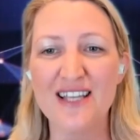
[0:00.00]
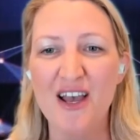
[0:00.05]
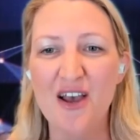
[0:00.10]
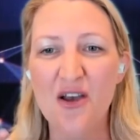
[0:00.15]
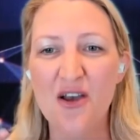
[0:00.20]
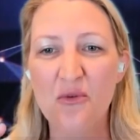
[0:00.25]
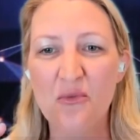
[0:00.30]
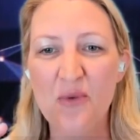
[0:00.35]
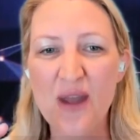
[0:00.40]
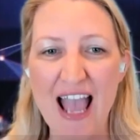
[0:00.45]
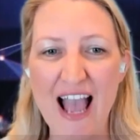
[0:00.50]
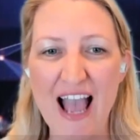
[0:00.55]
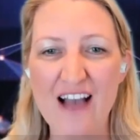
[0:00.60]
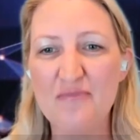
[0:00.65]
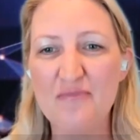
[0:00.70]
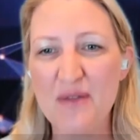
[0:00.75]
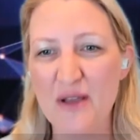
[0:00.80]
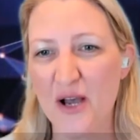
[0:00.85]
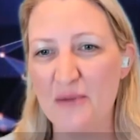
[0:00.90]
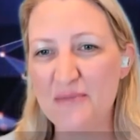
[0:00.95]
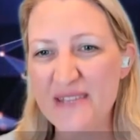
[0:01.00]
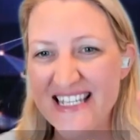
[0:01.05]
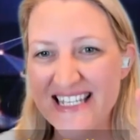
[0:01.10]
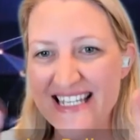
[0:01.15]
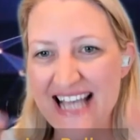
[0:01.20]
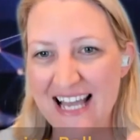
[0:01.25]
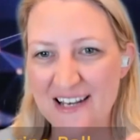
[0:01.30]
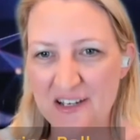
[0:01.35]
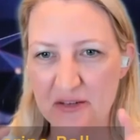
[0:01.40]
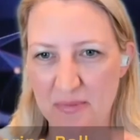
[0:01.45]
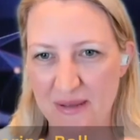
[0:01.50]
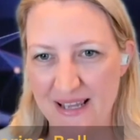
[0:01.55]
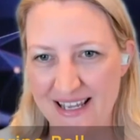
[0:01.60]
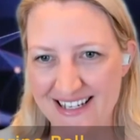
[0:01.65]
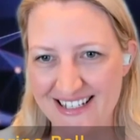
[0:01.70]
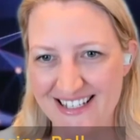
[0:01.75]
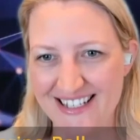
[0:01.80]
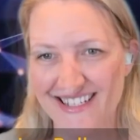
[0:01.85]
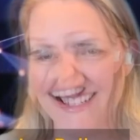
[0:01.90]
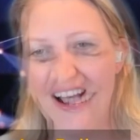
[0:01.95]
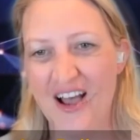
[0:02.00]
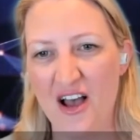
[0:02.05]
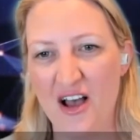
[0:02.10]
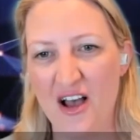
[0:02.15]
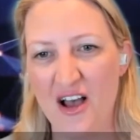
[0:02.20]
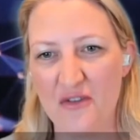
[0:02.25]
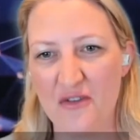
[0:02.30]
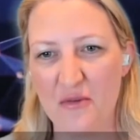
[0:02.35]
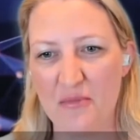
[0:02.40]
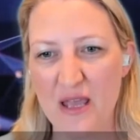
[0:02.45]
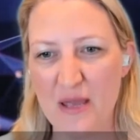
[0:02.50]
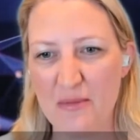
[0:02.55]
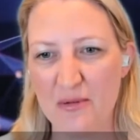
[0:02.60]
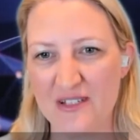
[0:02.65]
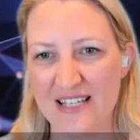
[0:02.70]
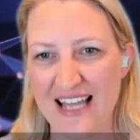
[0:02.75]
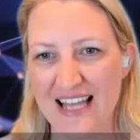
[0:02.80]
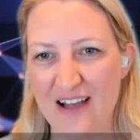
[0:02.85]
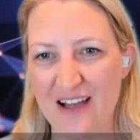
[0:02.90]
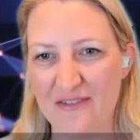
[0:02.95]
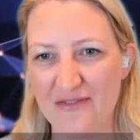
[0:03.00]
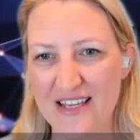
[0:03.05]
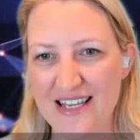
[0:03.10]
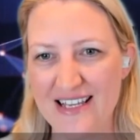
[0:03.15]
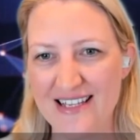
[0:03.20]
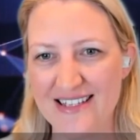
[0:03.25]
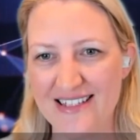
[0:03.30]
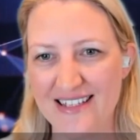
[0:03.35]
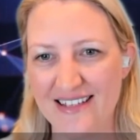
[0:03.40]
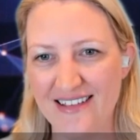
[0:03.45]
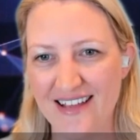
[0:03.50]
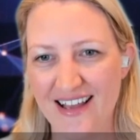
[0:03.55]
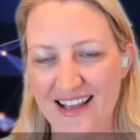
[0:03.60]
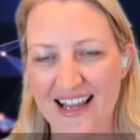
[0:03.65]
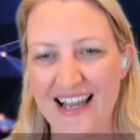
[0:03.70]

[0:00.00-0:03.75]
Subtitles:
We have become the sandpit for people to have these